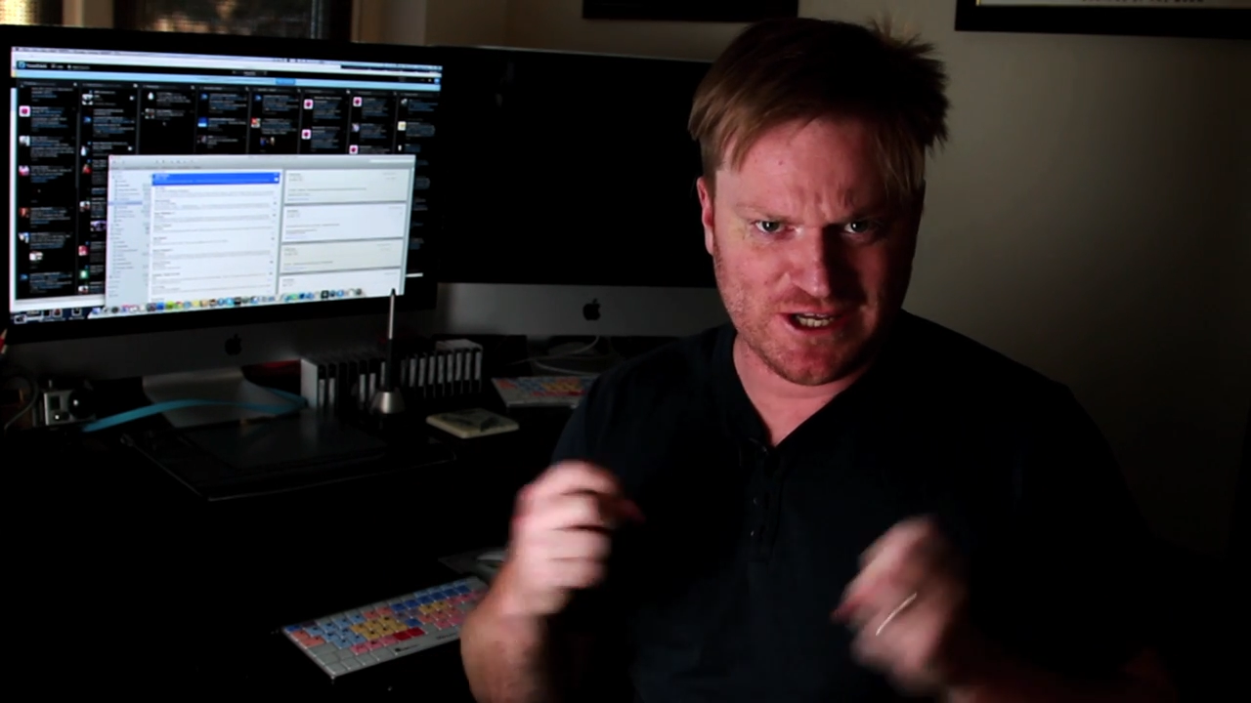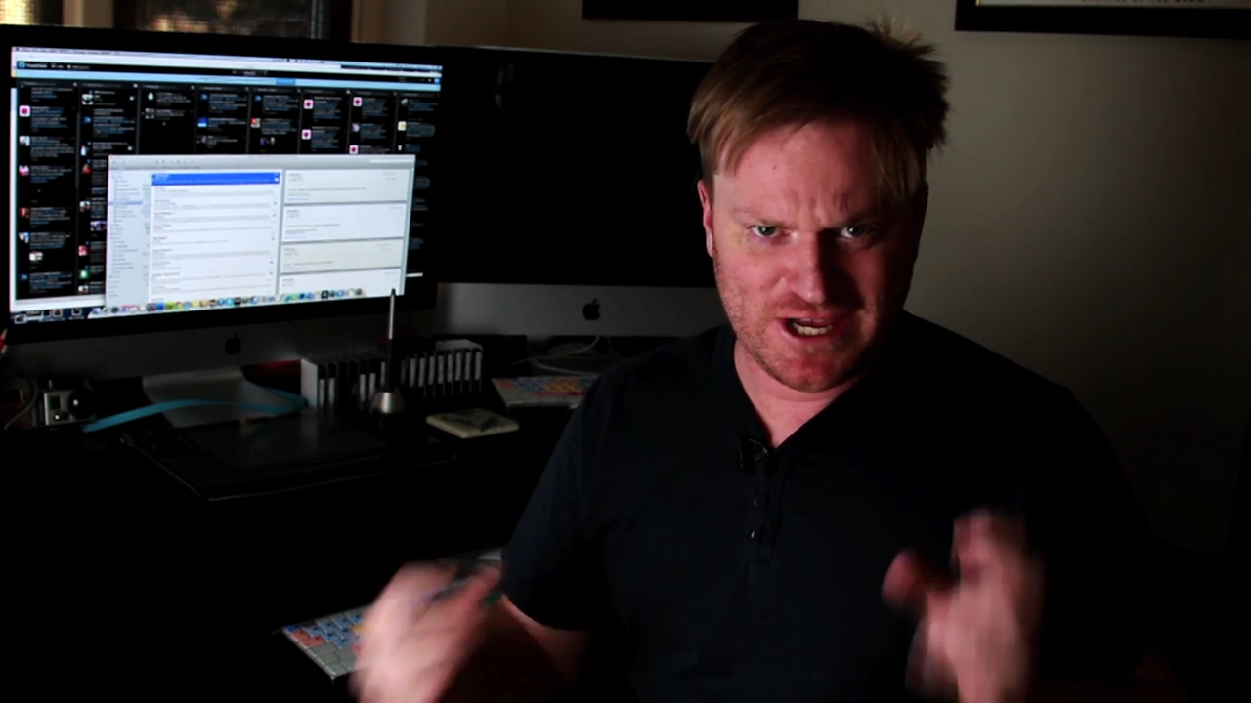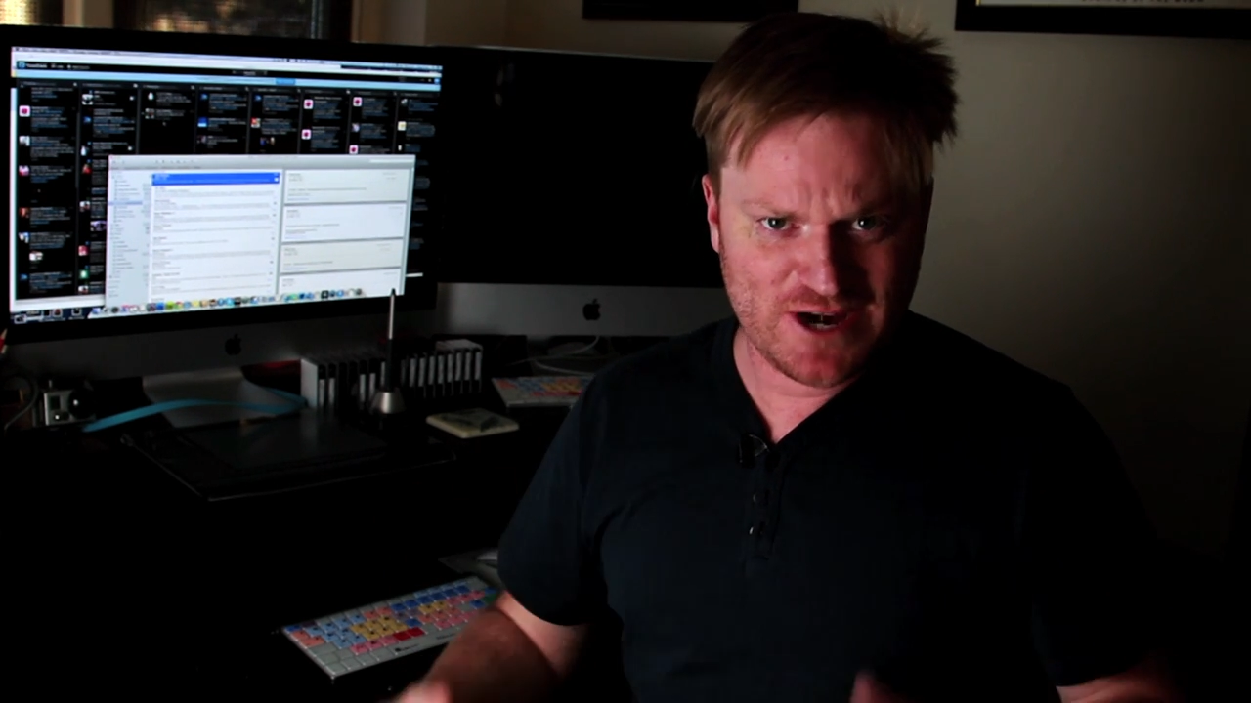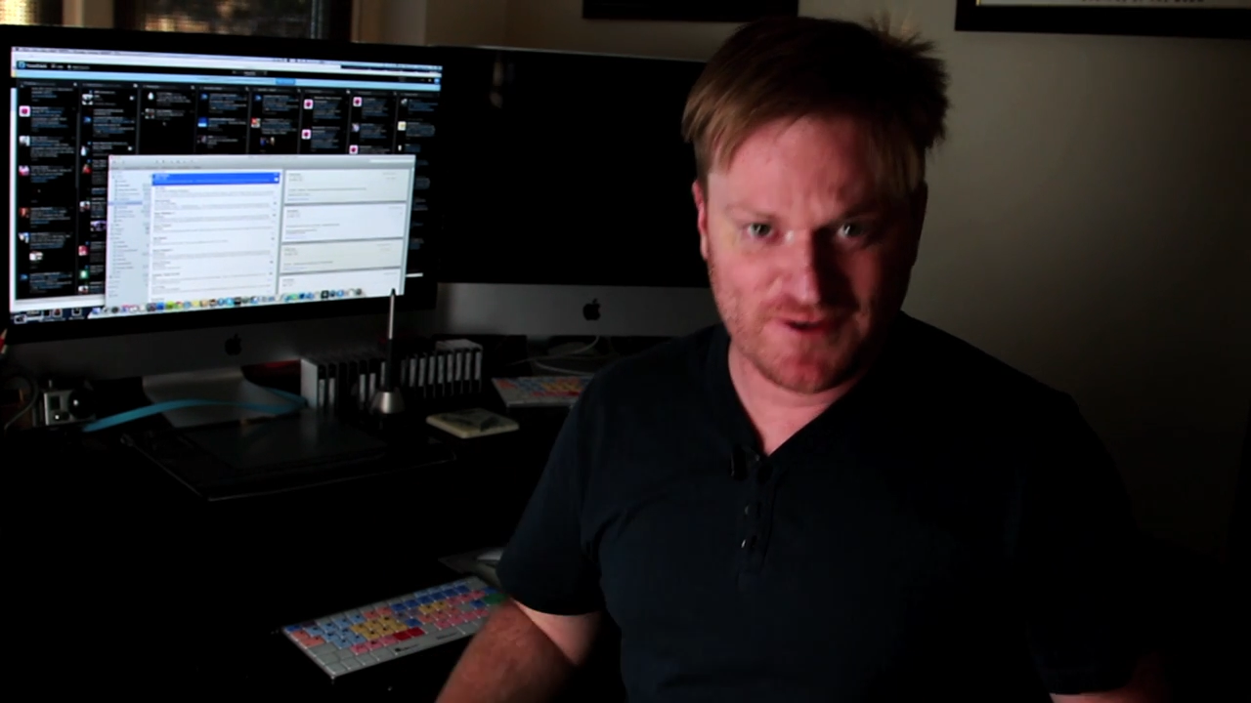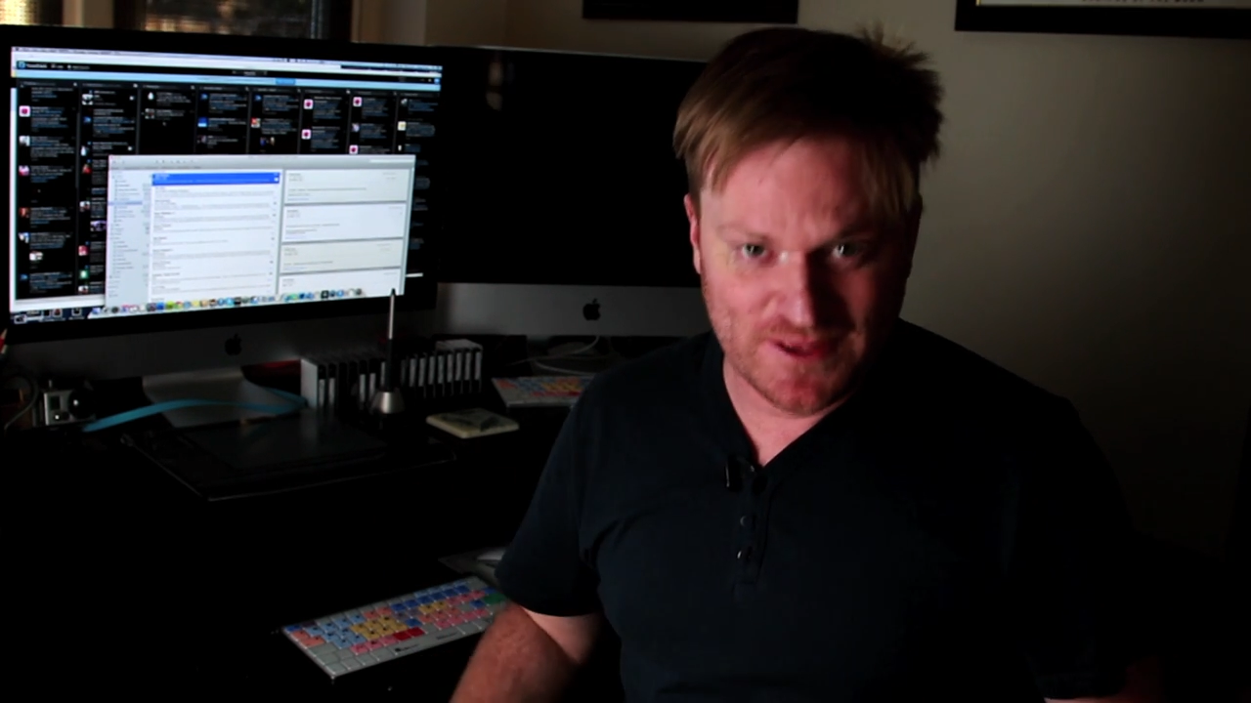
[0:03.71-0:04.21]
a
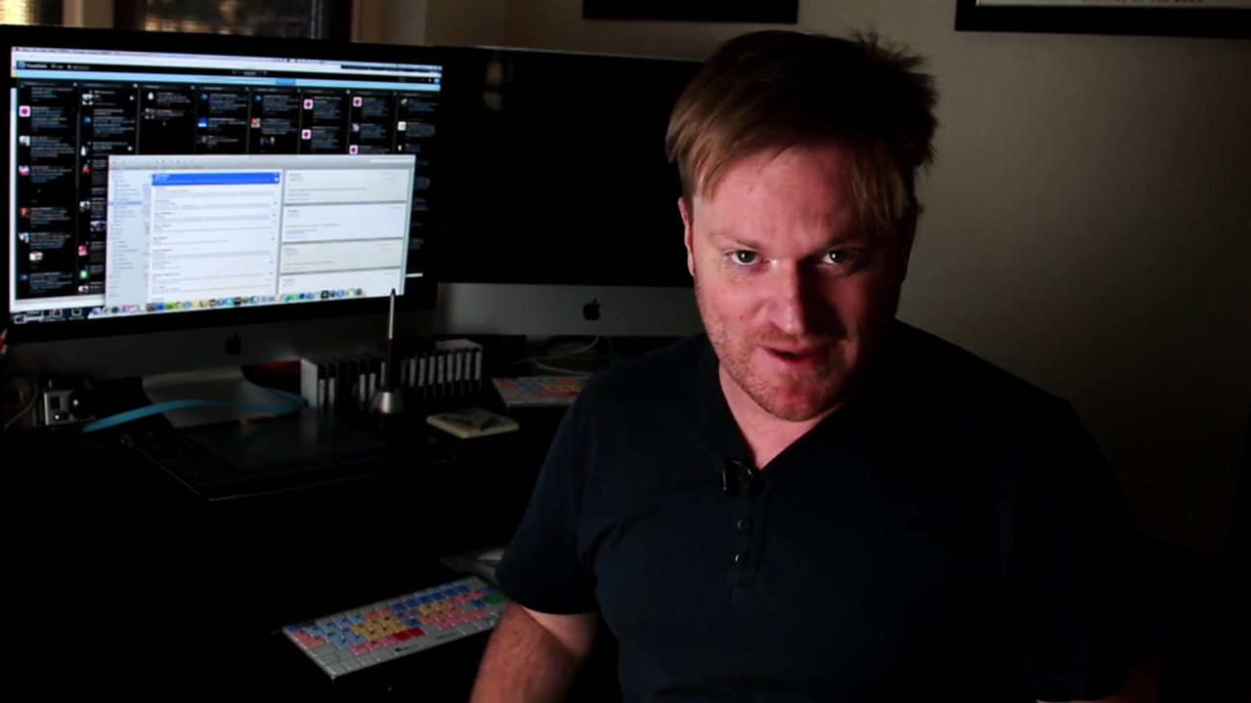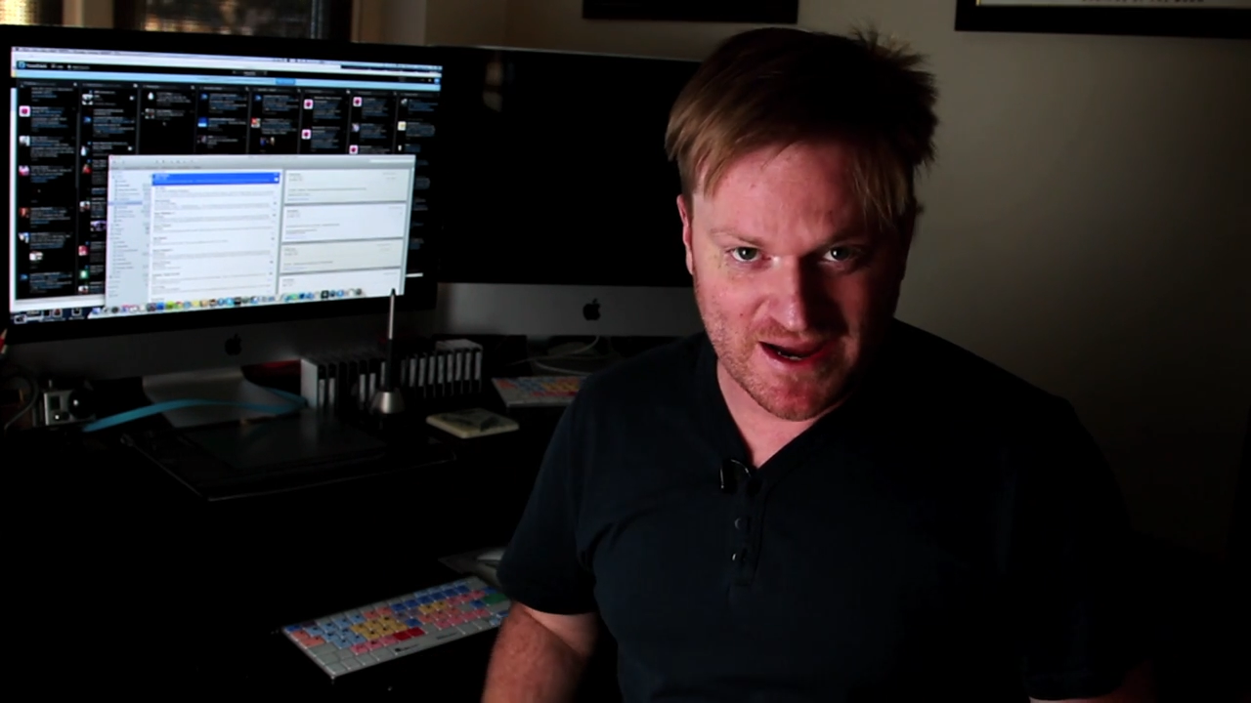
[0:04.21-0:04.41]
year in the